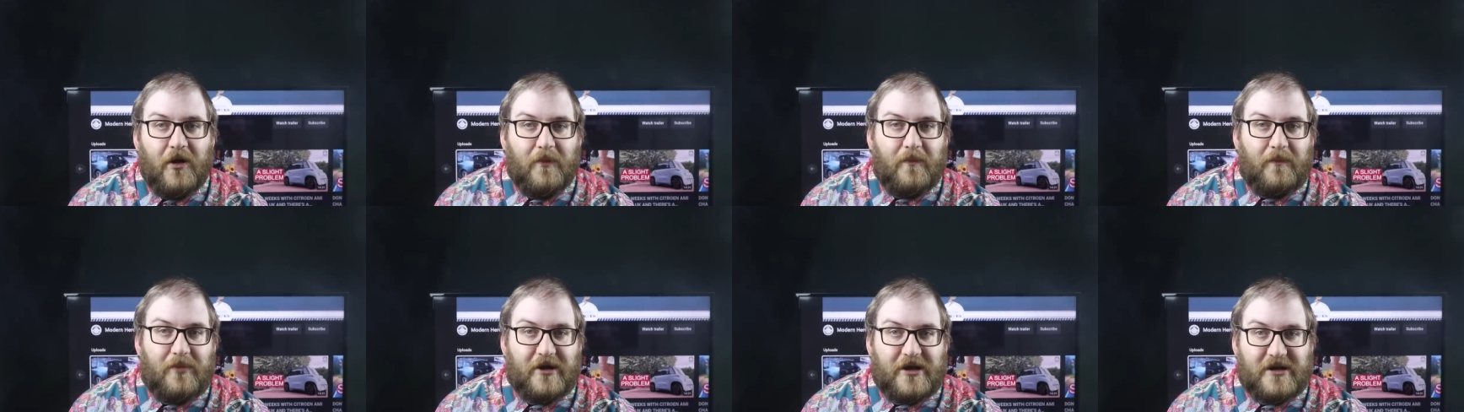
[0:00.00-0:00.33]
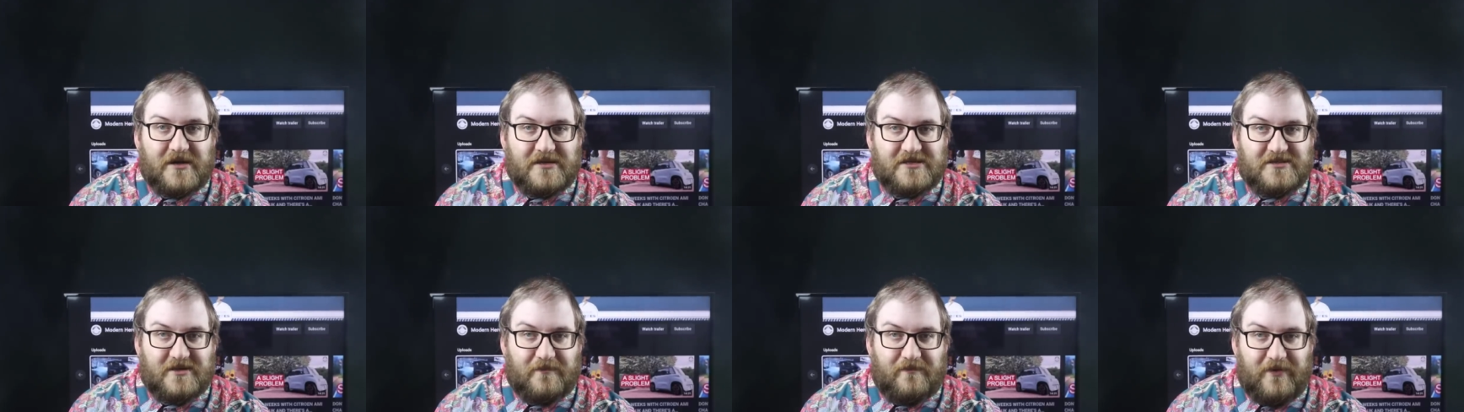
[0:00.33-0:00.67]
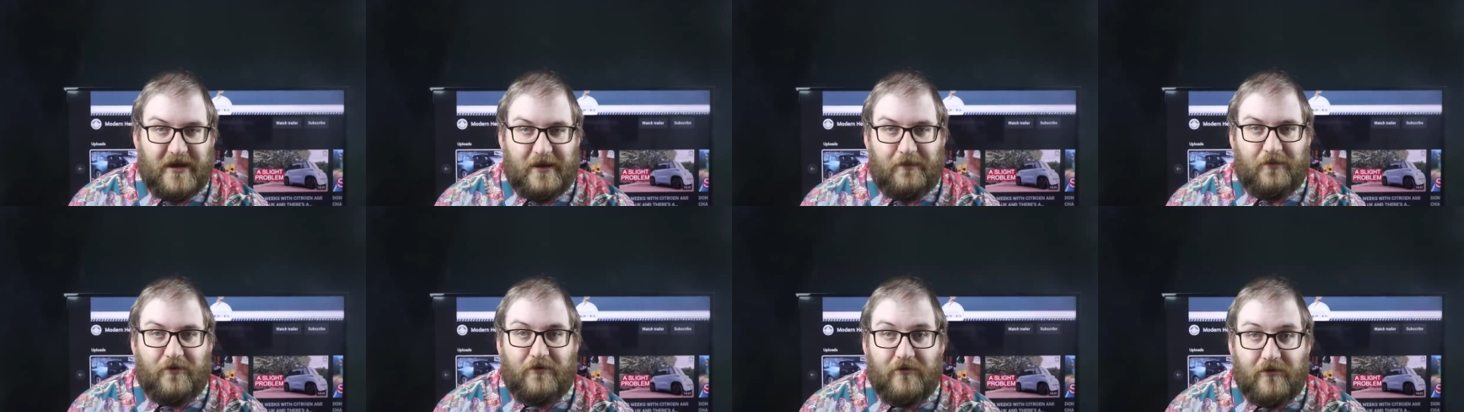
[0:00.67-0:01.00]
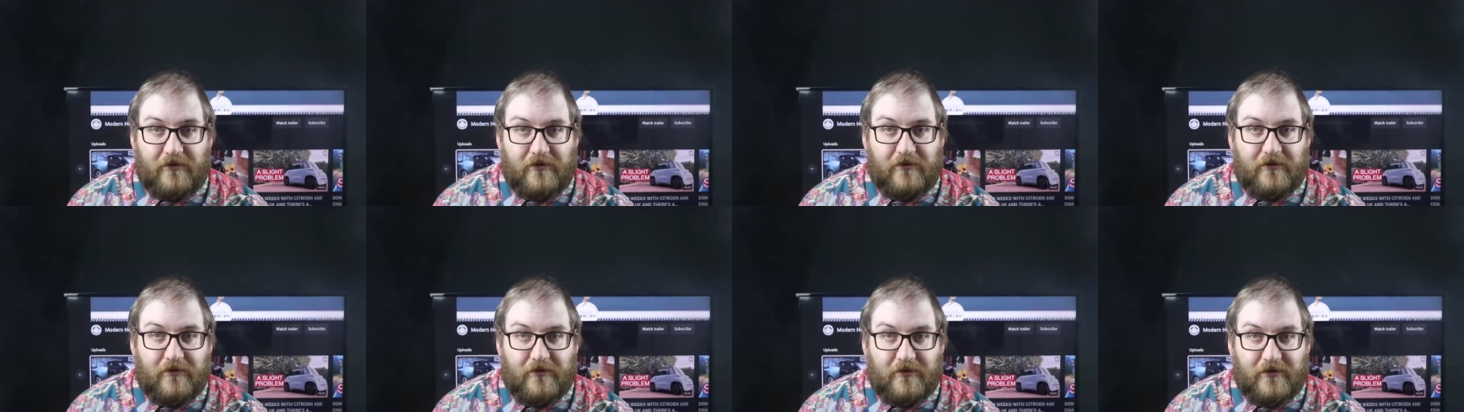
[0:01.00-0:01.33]
Because
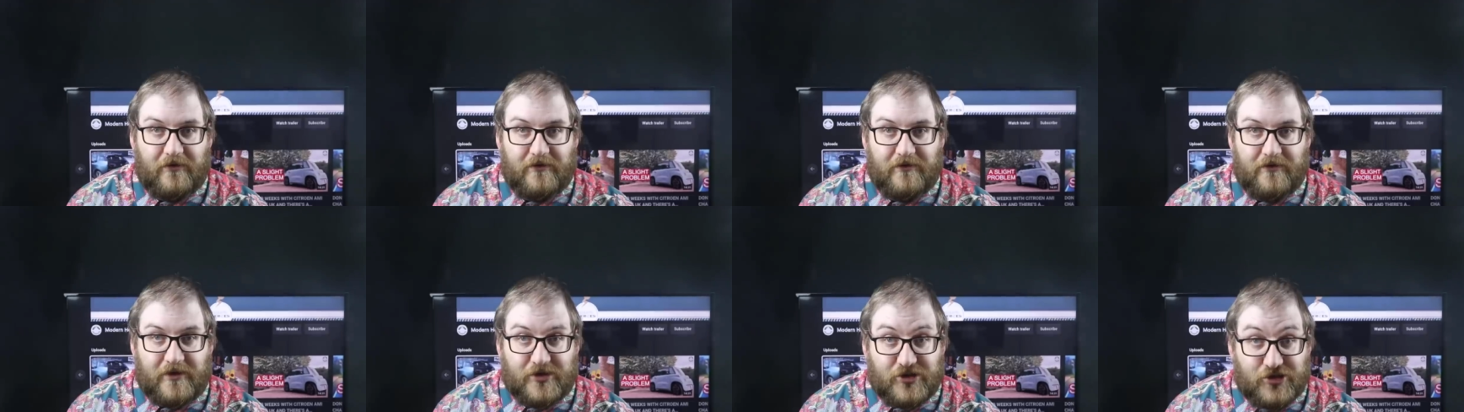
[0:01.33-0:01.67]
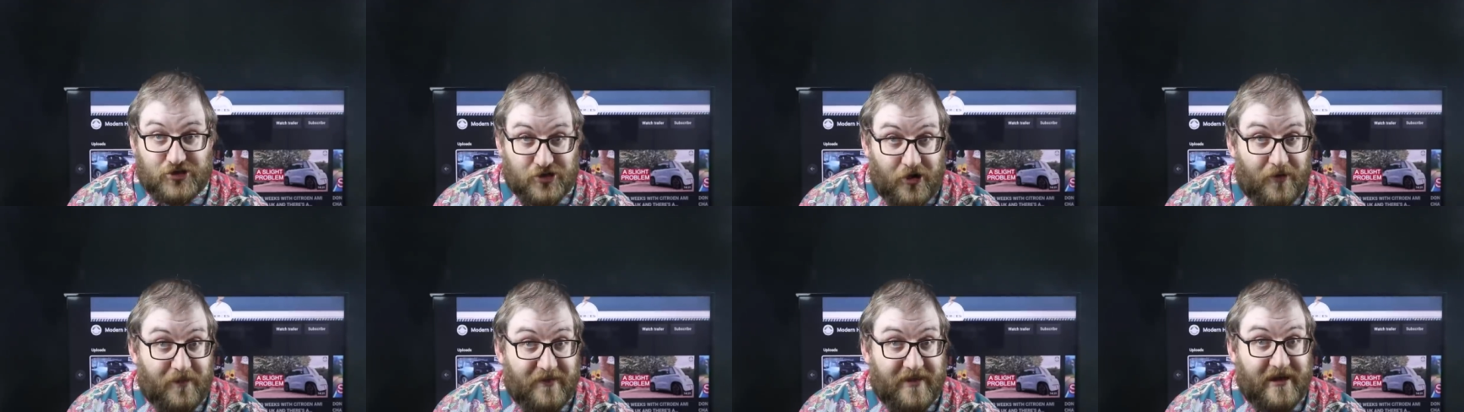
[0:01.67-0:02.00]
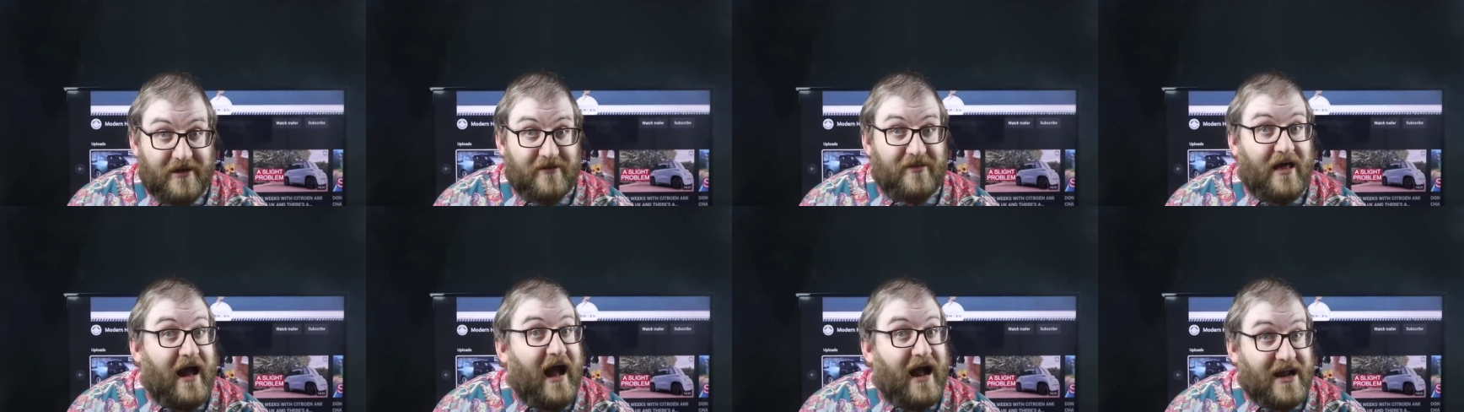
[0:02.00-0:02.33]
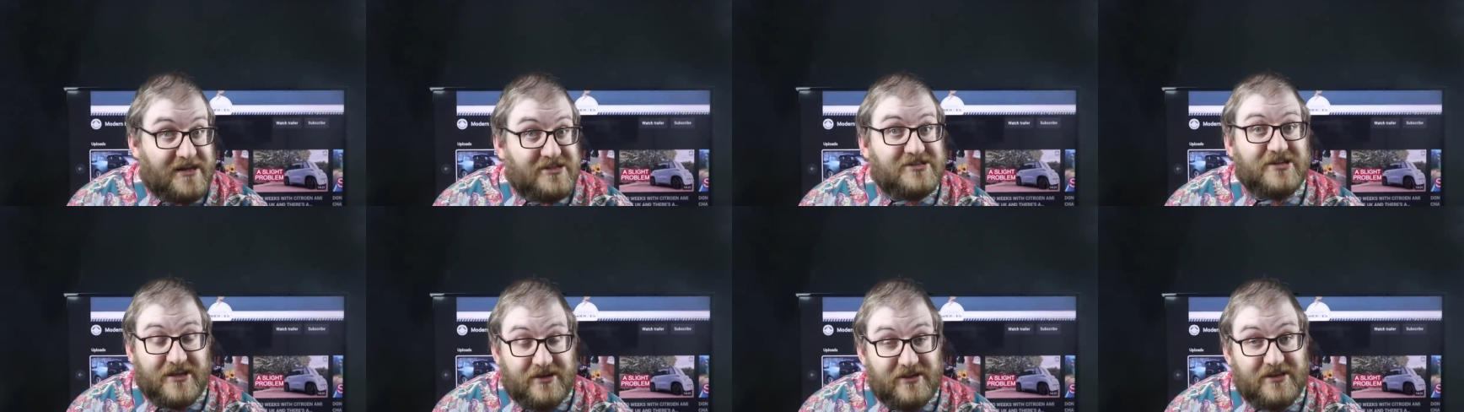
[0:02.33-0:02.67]
people that shop there
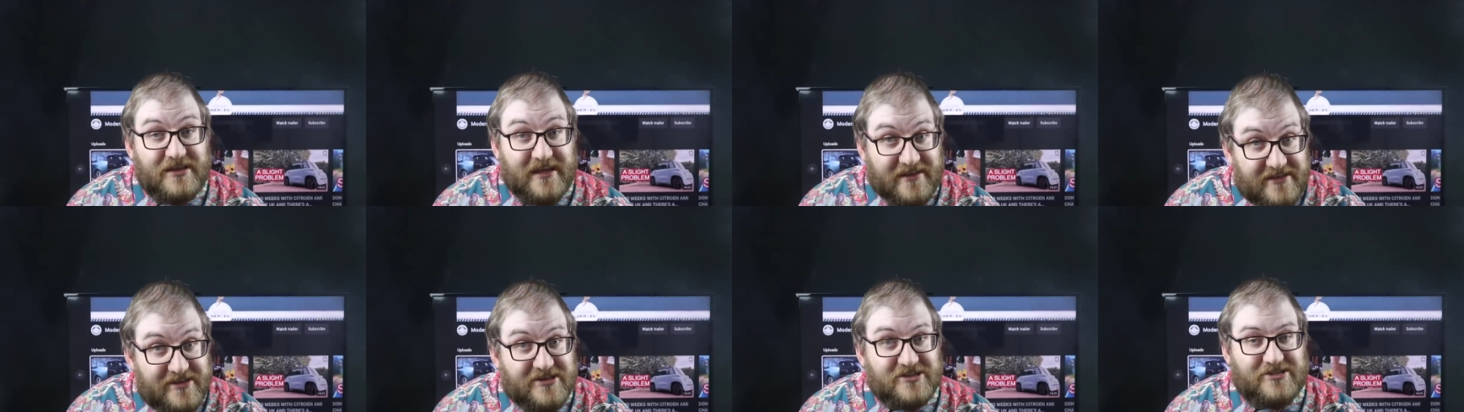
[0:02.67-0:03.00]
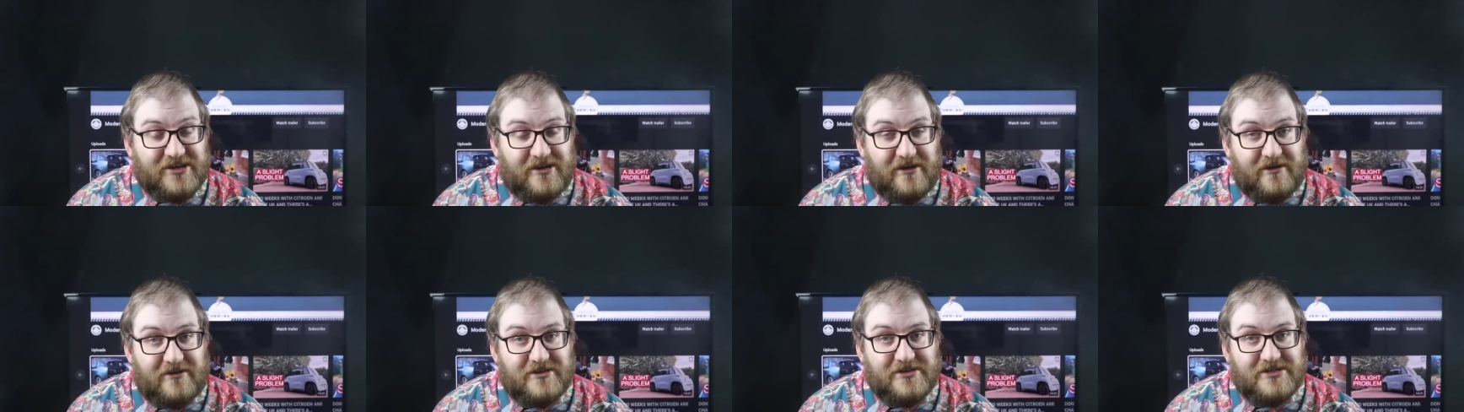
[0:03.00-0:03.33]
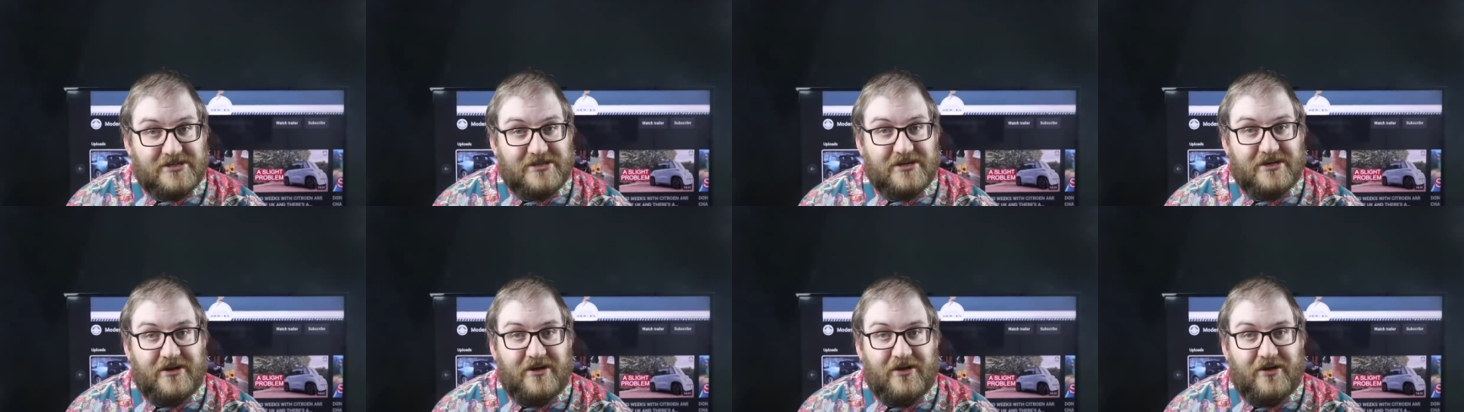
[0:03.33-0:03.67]
actually need to charge